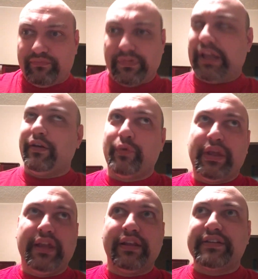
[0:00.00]
like
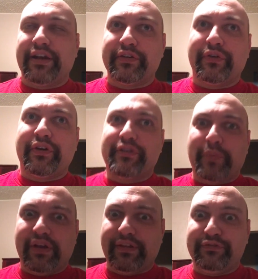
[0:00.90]
Waheela territory is
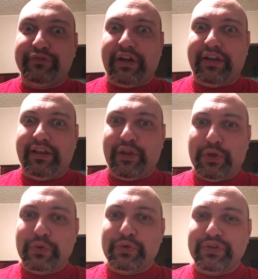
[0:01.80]
apparently fucking
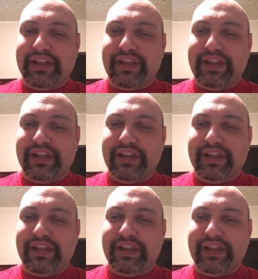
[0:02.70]
huge,